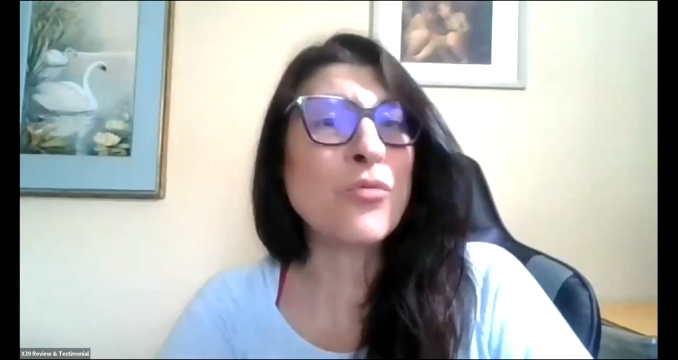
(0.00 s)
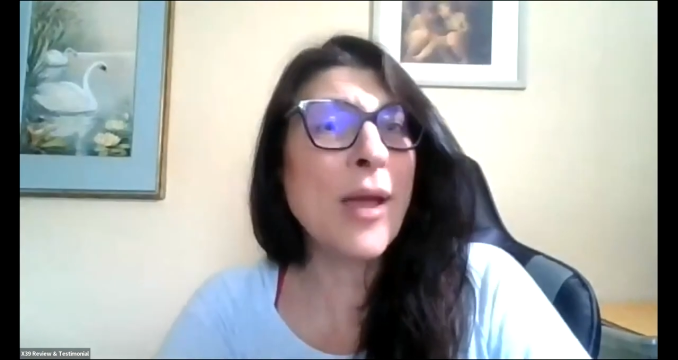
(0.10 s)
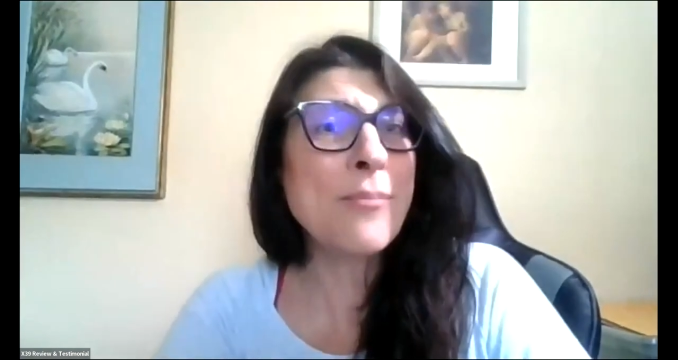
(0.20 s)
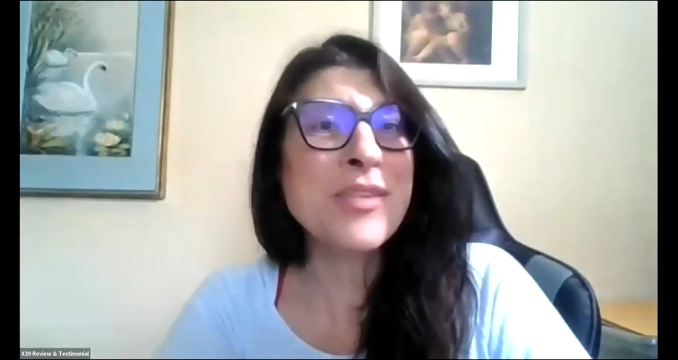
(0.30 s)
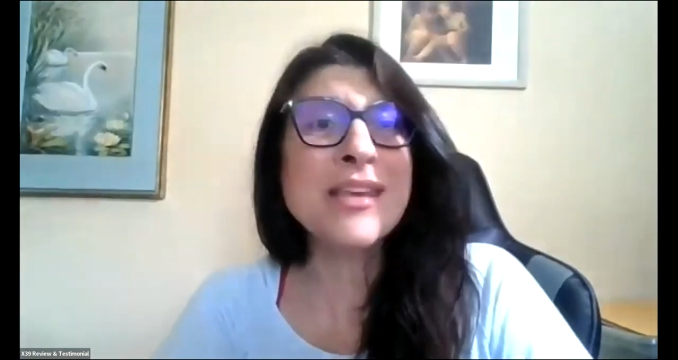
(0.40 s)

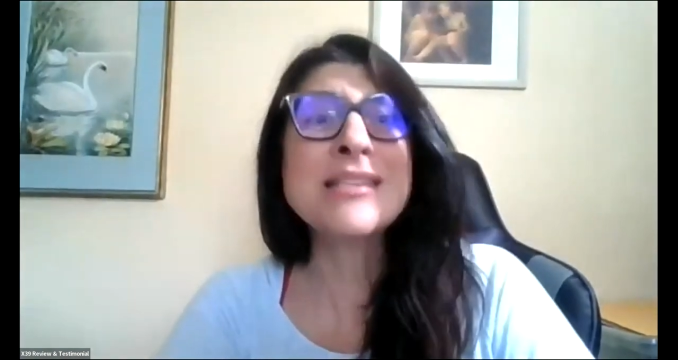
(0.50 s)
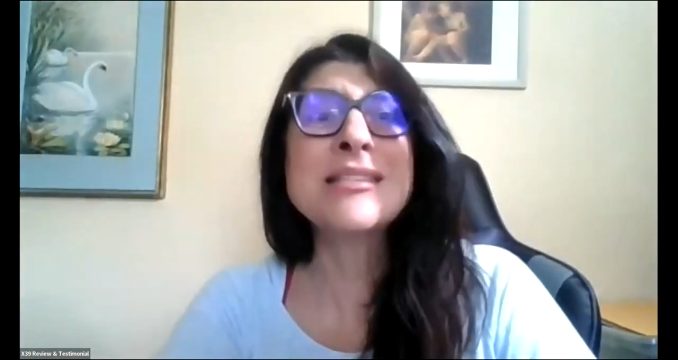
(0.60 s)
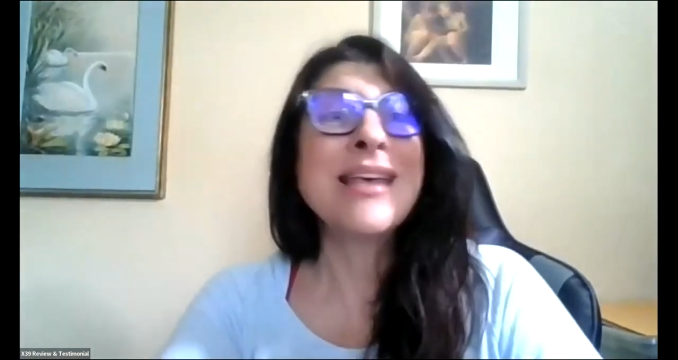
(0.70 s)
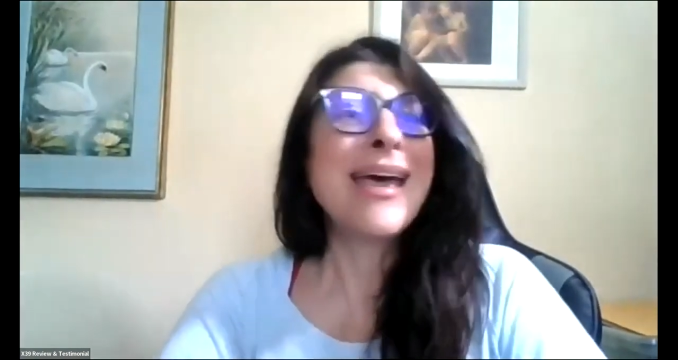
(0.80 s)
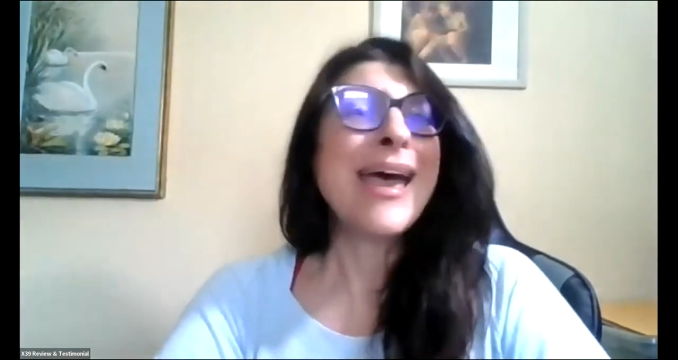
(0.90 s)
rep
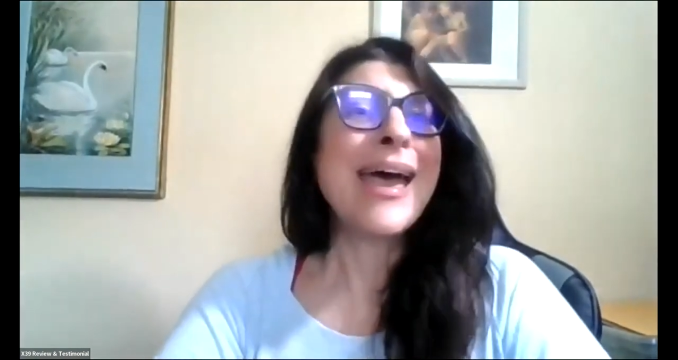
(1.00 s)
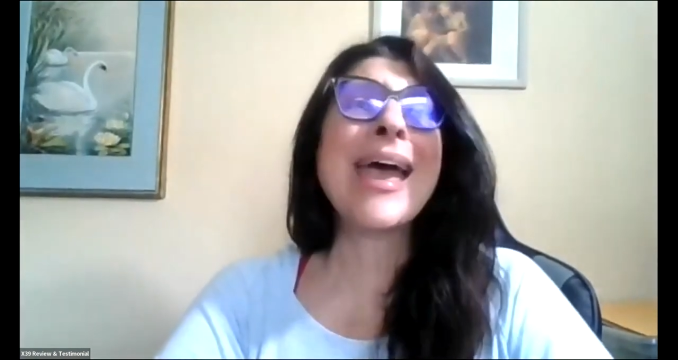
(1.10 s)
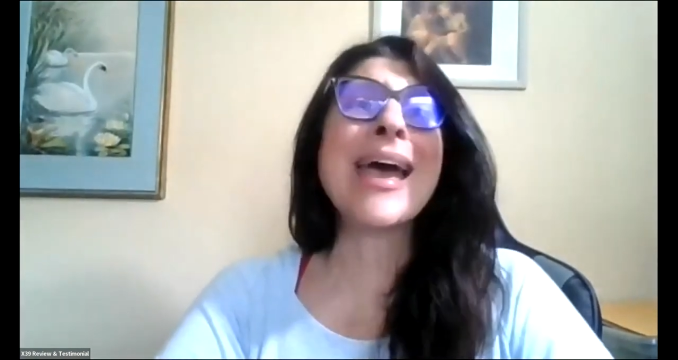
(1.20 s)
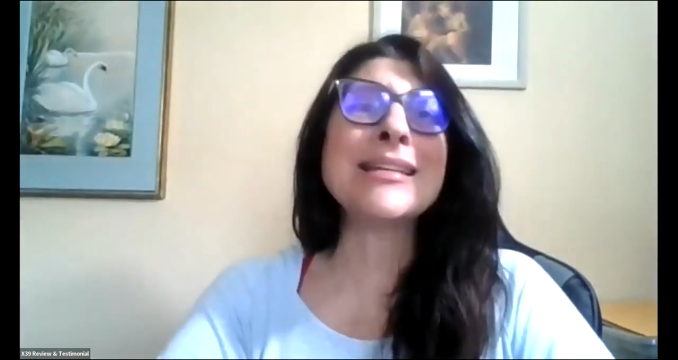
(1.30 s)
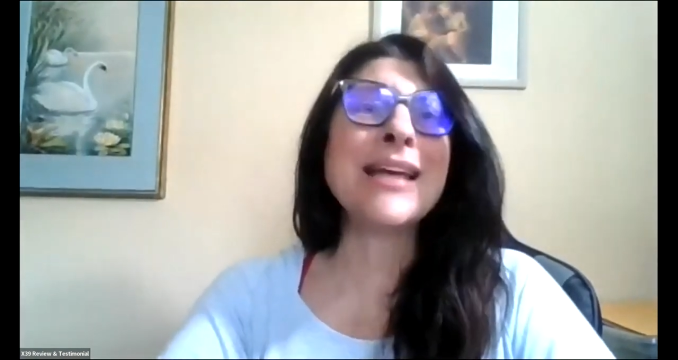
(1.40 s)
this.
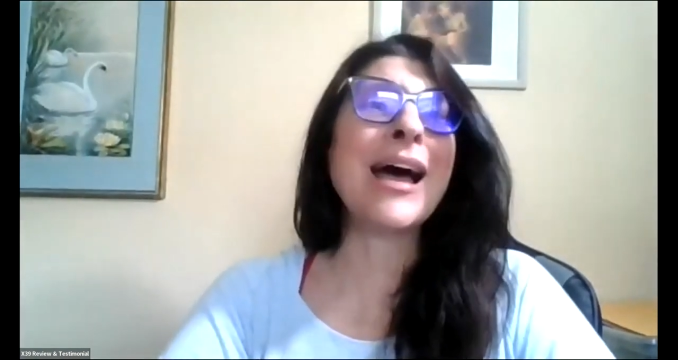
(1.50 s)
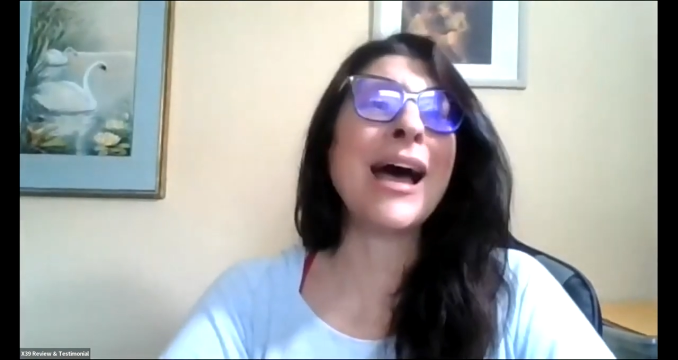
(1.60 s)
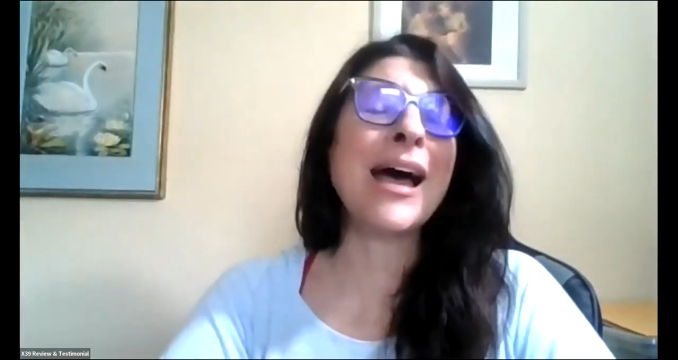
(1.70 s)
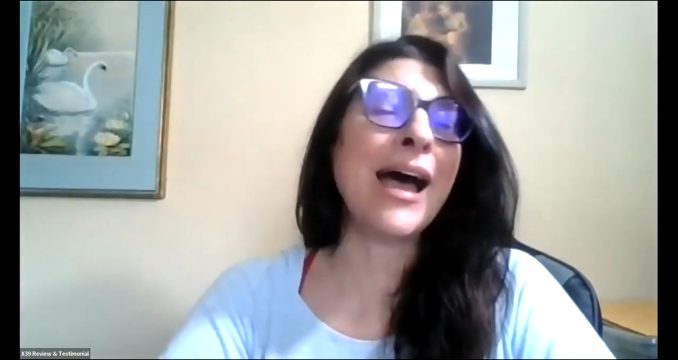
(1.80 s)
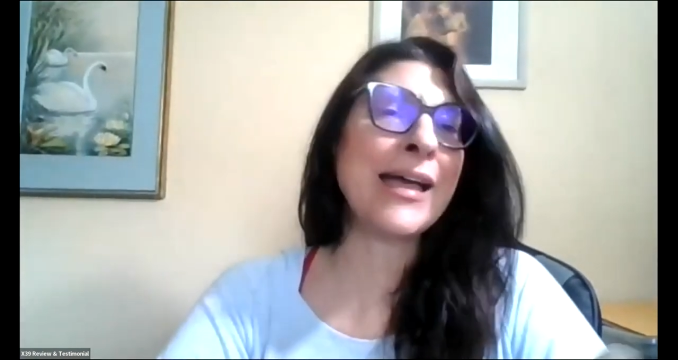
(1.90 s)
And
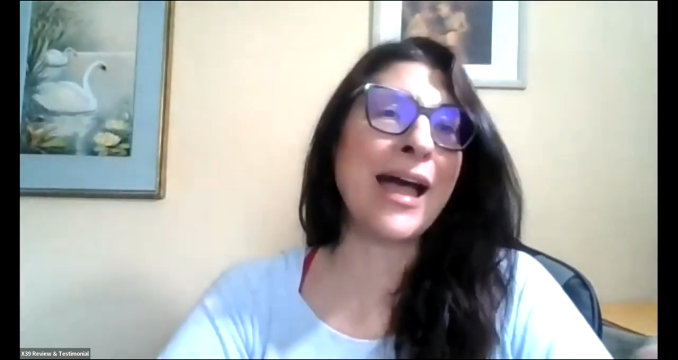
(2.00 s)
I,